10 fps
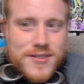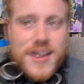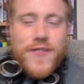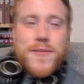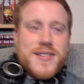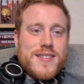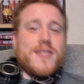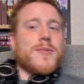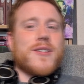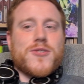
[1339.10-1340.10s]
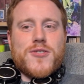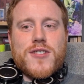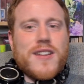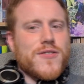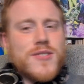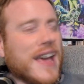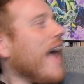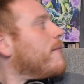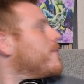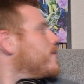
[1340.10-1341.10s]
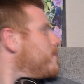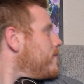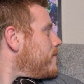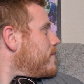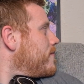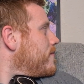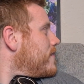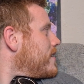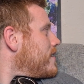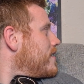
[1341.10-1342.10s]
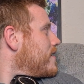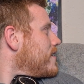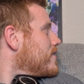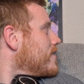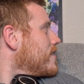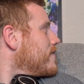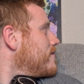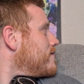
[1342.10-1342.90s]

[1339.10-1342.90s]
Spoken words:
it was a gift from my sister when I was younger, and I've just kept them. I don't know.